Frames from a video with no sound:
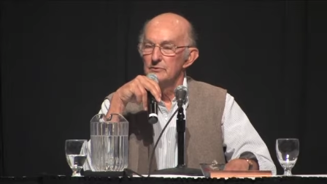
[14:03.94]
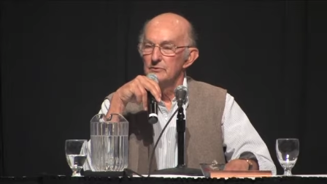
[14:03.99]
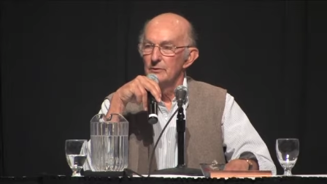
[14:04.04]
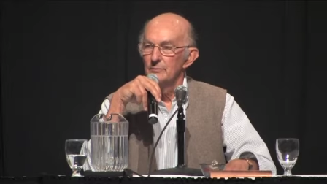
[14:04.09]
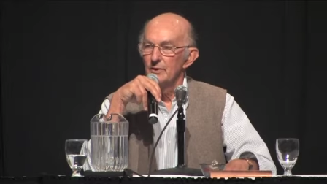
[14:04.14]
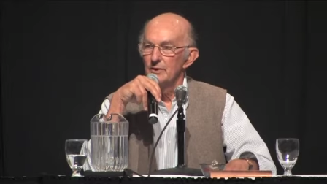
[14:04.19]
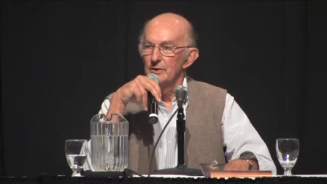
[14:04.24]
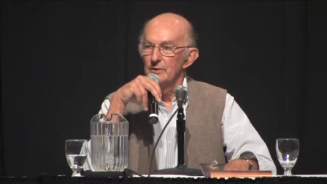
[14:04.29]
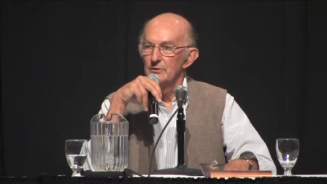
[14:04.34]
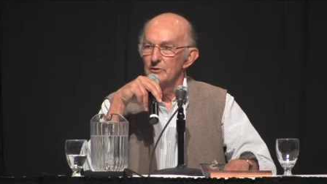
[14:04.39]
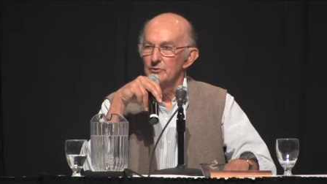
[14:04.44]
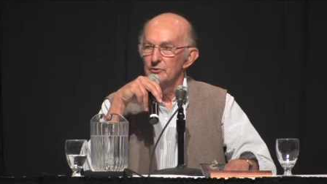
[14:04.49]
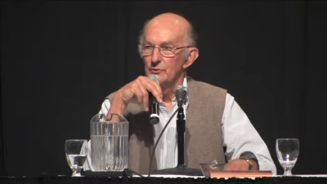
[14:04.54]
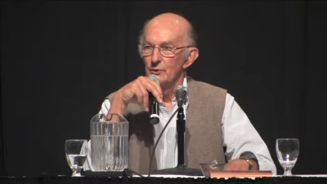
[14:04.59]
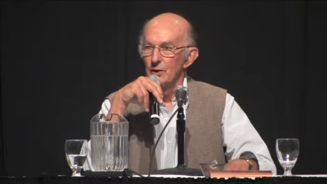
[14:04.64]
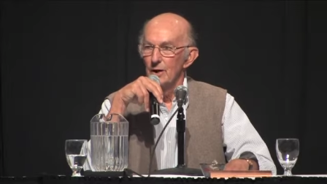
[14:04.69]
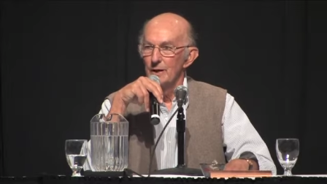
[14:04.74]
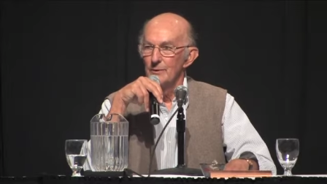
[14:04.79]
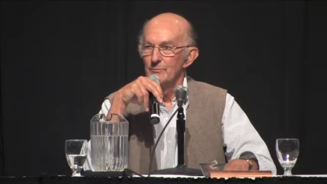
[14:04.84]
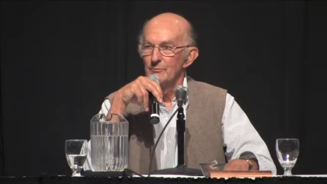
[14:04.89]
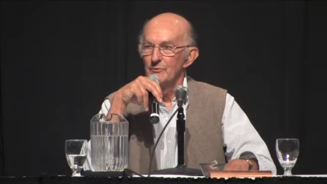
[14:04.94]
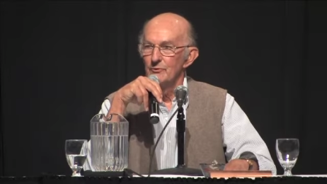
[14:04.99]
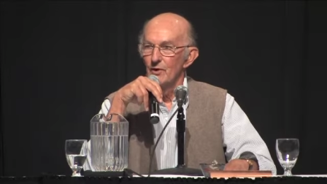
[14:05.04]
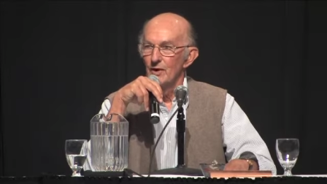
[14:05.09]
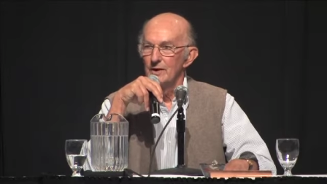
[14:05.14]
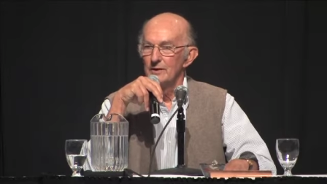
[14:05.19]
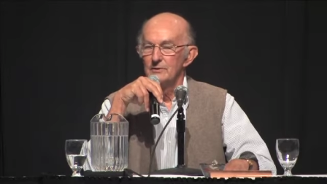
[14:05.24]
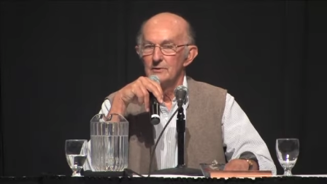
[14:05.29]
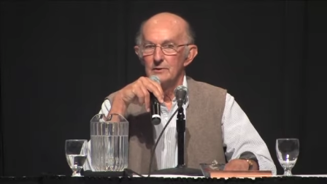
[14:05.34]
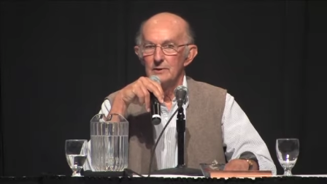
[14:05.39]
somebody described
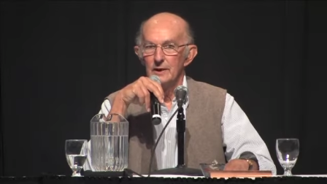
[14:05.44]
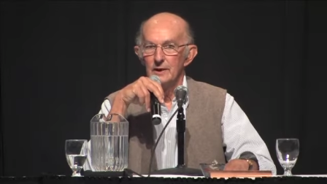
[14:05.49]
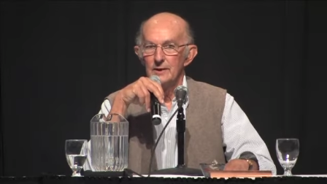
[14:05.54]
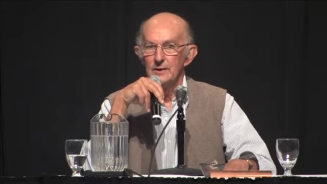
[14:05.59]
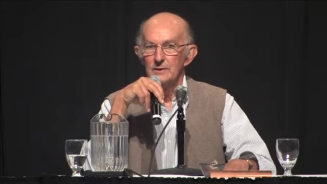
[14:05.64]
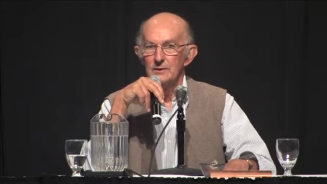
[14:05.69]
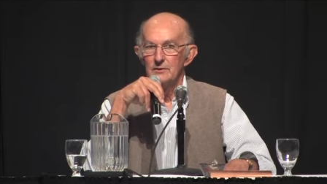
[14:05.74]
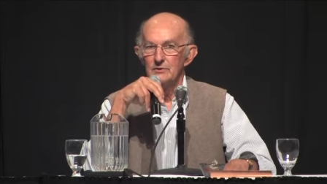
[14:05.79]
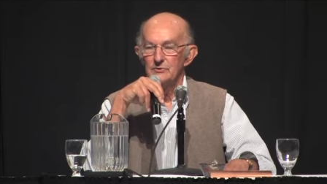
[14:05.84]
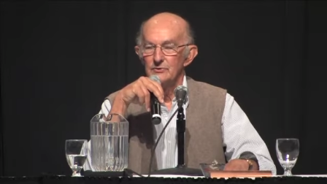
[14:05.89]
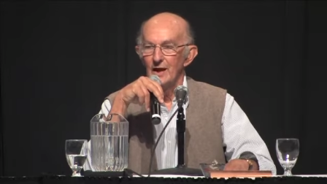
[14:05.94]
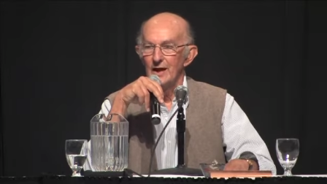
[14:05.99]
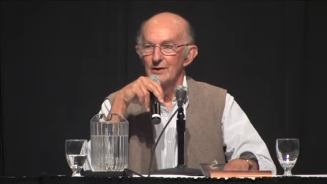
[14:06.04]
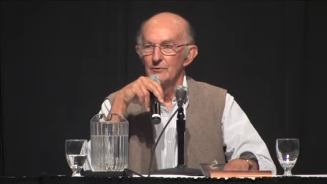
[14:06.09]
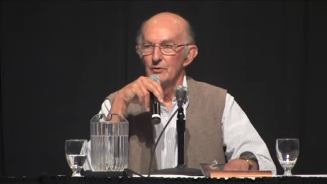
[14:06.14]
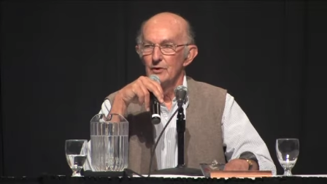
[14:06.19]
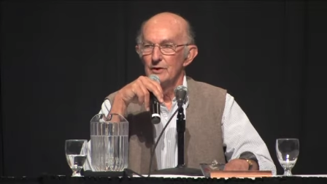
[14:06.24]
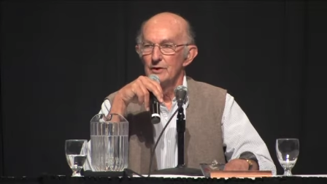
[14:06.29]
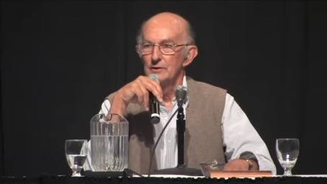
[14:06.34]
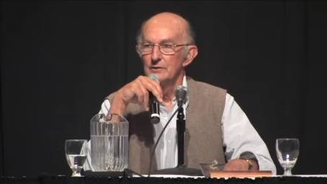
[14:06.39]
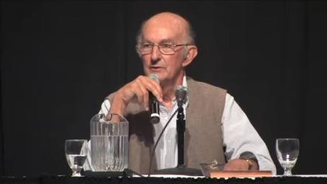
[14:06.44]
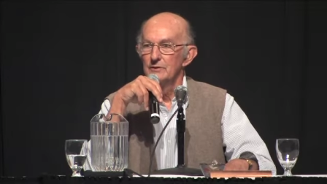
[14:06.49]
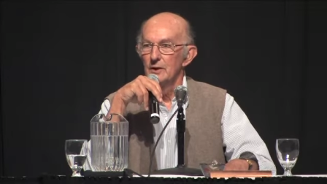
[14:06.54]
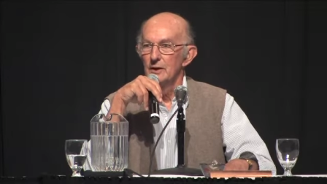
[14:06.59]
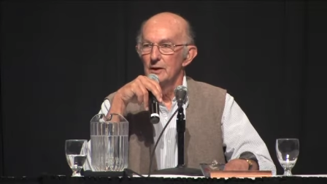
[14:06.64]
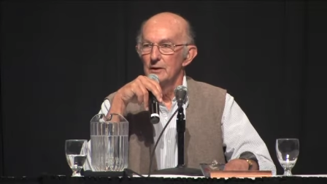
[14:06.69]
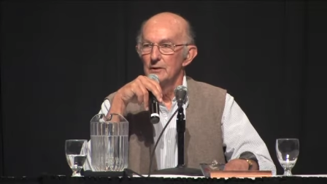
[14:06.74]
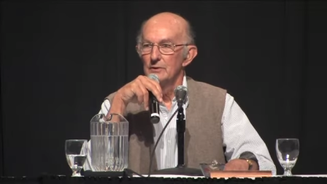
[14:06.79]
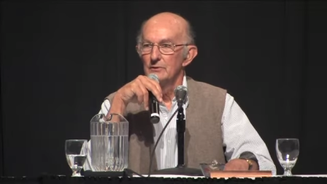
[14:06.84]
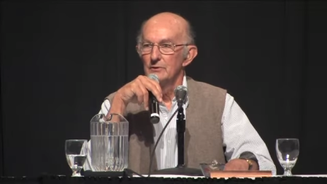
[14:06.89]
Frank Delaney as having a
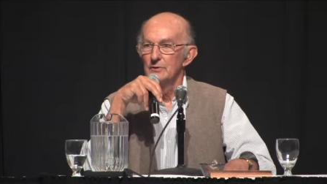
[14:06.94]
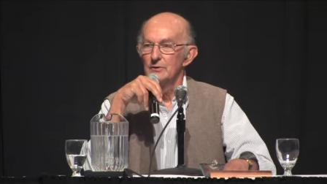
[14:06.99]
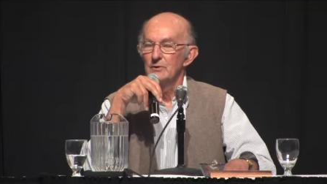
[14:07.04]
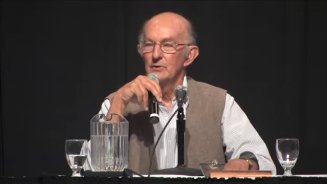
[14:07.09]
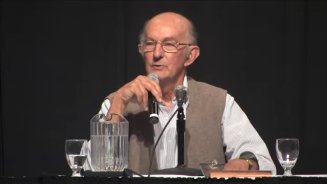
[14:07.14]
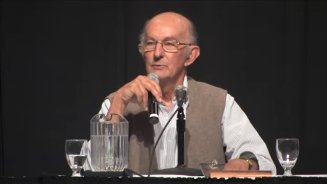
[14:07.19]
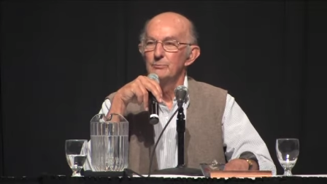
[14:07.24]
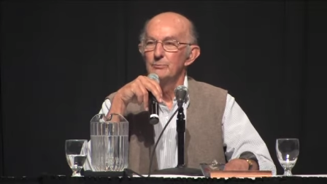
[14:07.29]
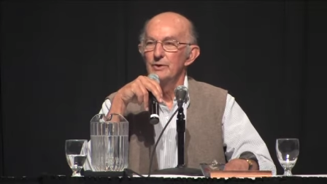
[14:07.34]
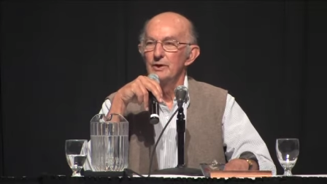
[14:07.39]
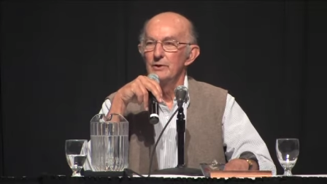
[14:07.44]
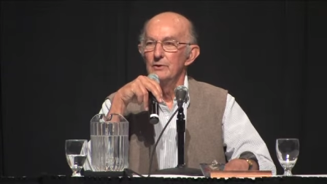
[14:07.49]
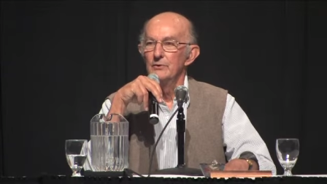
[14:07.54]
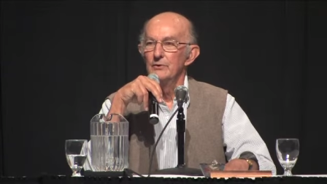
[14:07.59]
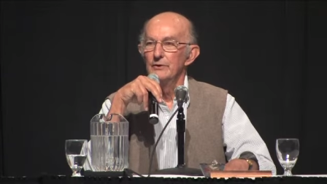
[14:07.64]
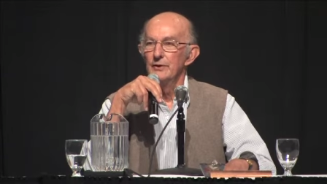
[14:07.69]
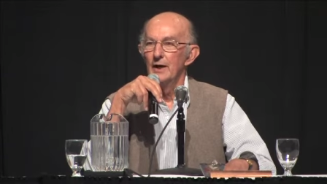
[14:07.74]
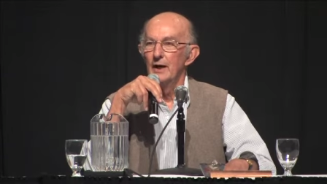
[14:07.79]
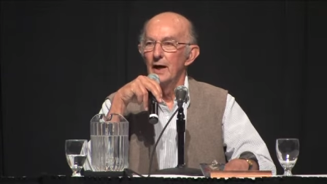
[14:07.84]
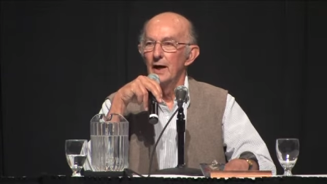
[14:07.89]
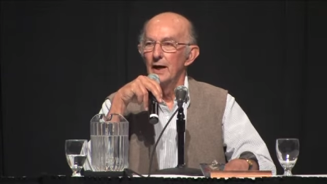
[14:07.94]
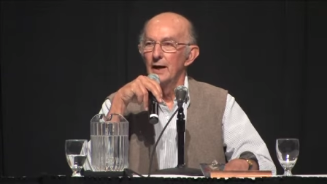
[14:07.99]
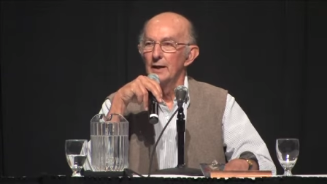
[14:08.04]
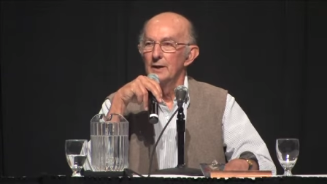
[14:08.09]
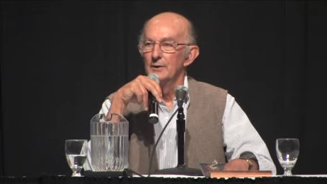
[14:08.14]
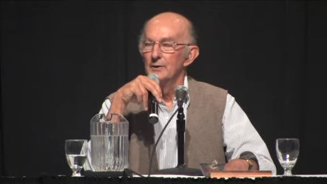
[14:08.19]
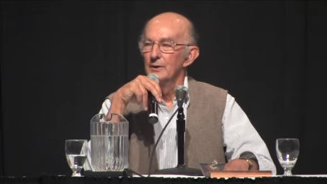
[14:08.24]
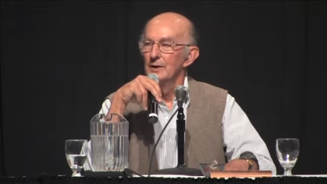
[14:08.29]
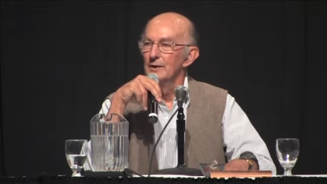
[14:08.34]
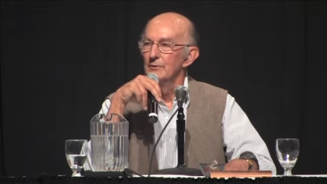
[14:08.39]
tongue that could peel the
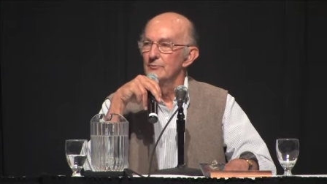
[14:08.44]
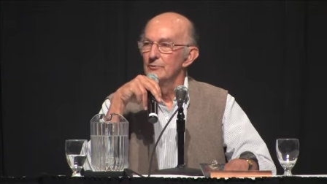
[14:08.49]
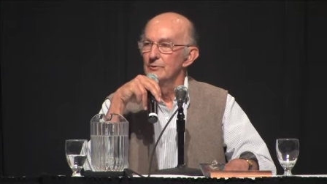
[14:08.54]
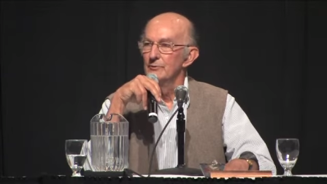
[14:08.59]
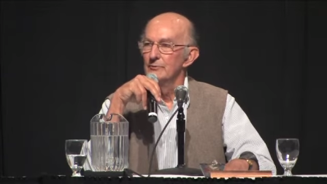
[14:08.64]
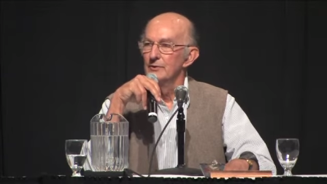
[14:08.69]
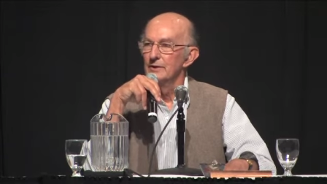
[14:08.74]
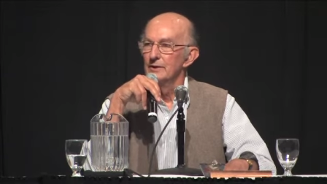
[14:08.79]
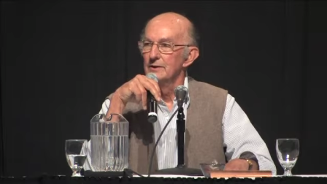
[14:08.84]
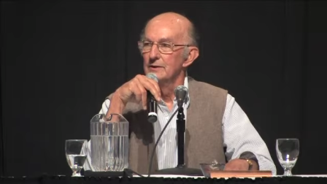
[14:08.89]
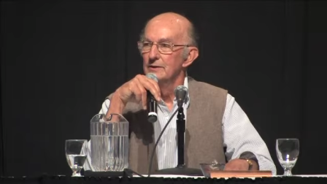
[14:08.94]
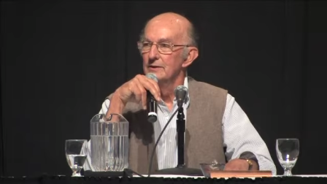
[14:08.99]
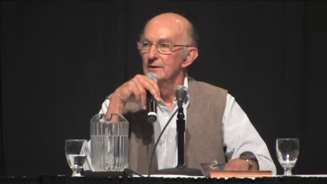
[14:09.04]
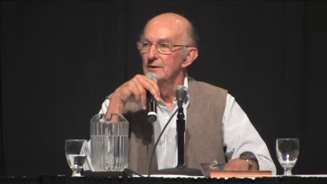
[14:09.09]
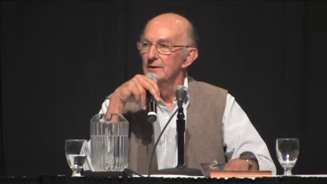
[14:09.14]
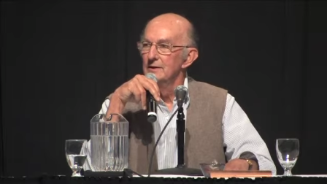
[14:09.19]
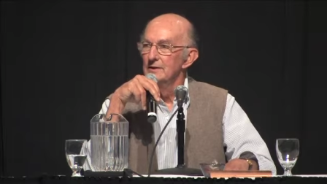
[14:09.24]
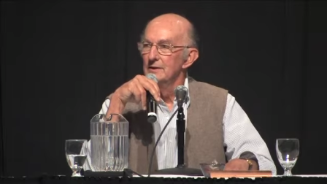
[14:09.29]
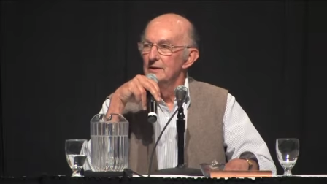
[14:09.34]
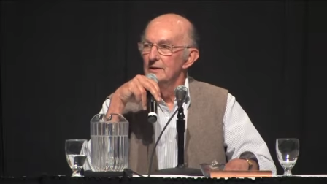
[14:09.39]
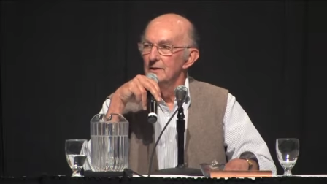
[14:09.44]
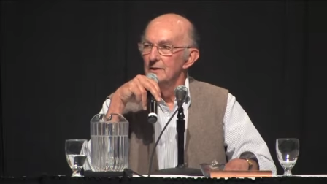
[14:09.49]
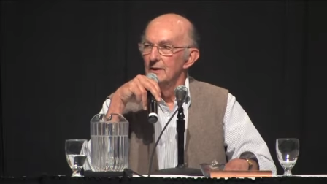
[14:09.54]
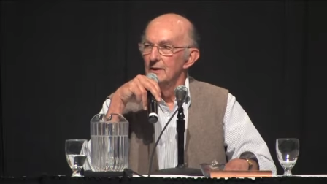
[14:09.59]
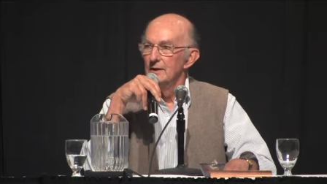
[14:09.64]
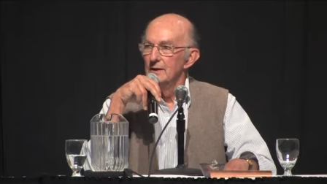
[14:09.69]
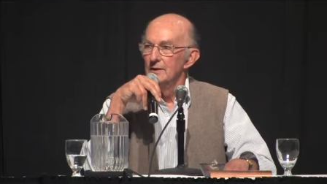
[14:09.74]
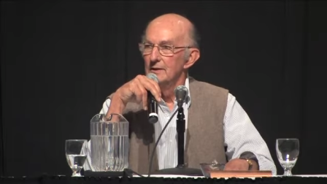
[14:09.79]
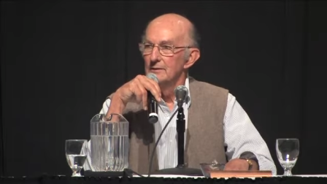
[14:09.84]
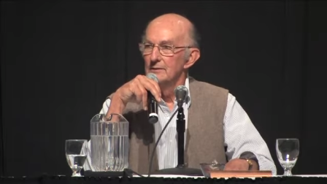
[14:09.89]
hide off of a,
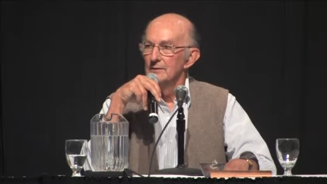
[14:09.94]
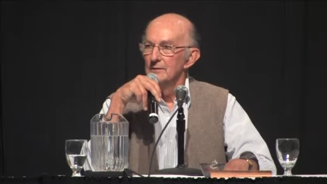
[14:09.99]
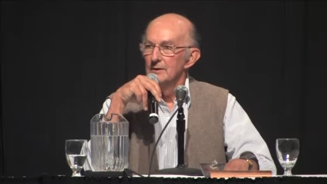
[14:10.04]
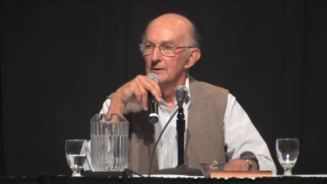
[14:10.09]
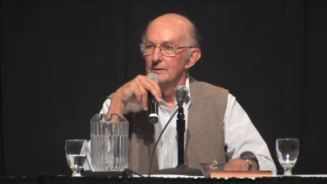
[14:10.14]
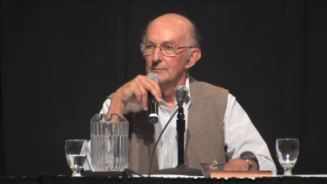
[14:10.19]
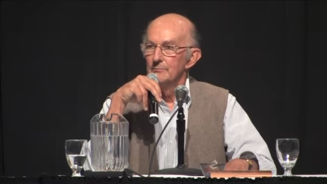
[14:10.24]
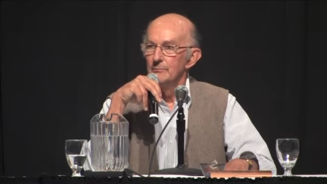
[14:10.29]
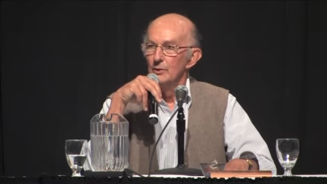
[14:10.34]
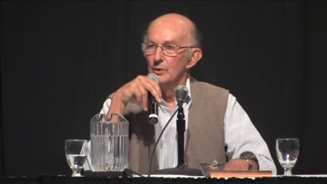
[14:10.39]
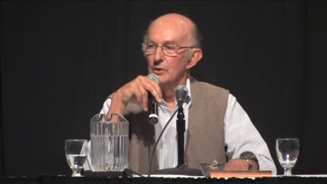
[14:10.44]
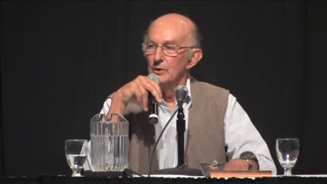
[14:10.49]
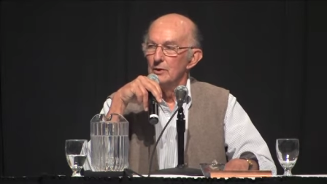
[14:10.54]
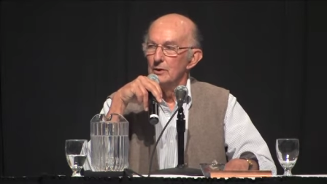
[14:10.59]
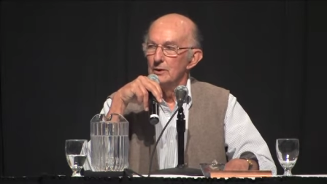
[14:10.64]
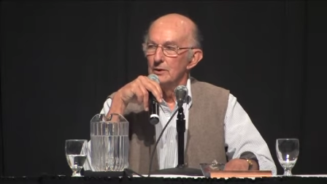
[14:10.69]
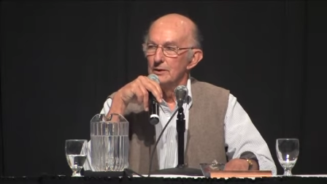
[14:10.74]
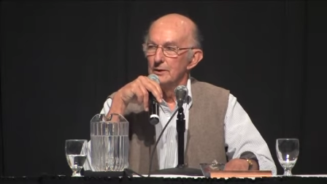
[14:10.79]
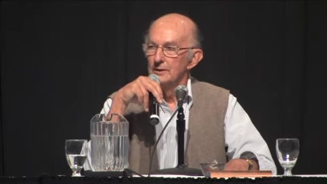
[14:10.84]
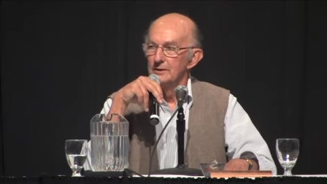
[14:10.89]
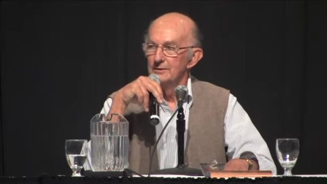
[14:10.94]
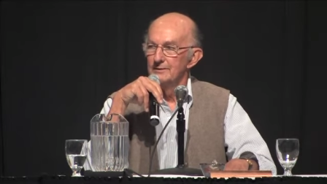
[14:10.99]
a, a bull.